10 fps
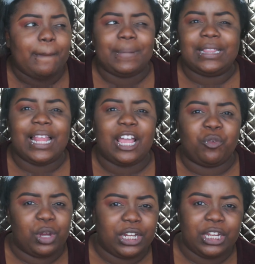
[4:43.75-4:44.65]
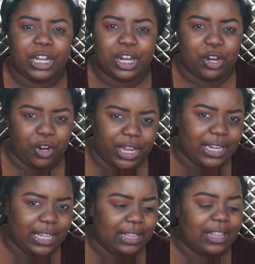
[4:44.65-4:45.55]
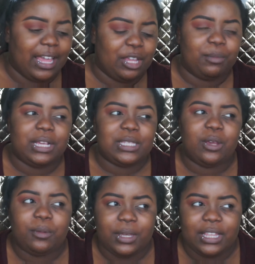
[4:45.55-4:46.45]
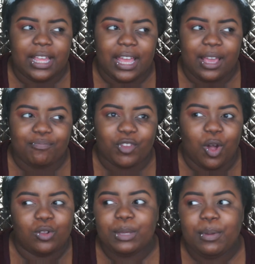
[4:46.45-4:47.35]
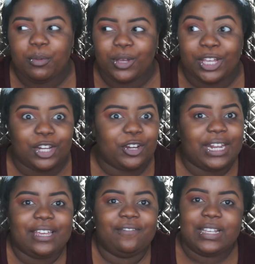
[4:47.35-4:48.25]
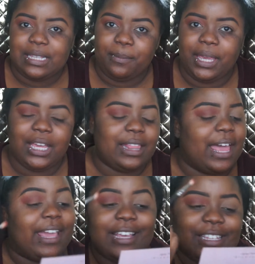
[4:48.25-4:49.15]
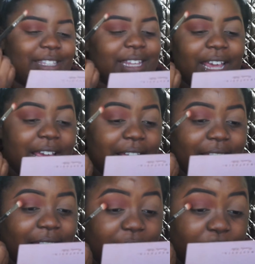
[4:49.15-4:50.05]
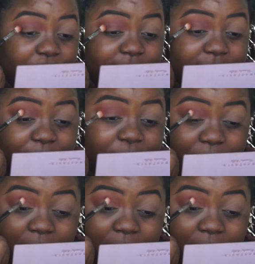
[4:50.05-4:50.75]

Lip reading: But like, running their credit, like, you mean tell me that only people with good credit can visit me? Like, it's kind of crazy.